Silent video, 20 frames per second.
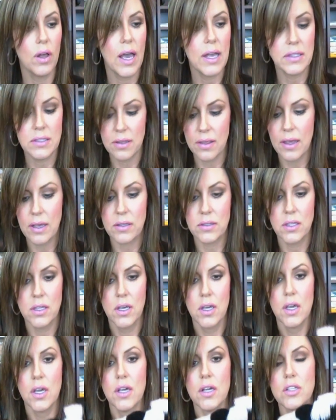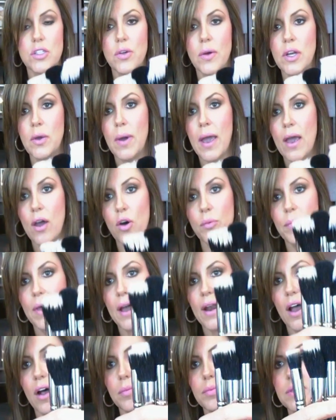kinds of things. So anyway, I hope
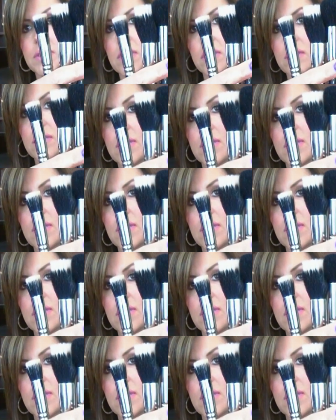that helps